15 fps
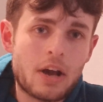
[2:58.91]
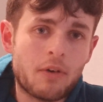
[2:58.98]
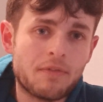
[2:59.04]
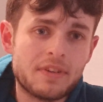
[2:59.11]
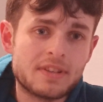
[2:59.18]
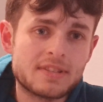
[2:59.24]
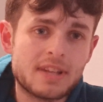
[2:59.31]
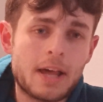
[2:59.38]

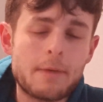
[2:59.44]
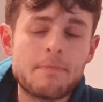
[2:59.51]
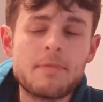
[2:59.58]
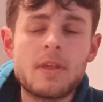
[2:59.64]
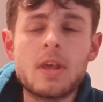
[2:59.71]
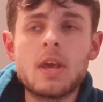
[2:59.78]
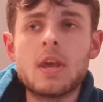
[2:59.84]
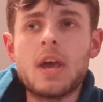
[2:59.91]
obviously.
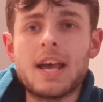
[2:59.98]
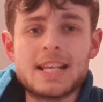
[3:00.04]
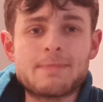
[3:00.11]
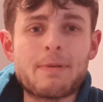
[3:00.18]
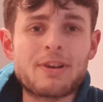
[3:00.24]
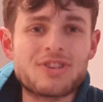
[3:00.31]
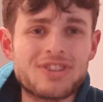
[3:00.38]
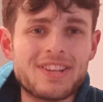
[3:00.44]

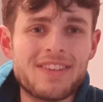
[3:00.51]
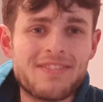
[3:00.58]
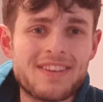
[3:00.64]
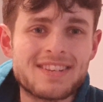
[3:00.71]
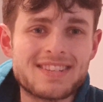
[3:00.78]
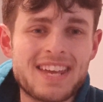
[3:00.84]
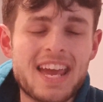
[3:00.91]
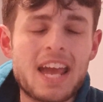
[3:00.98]
Especially in
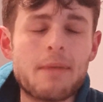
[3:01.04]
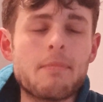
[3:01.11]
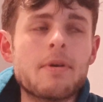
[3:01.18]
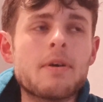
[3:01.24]
this game.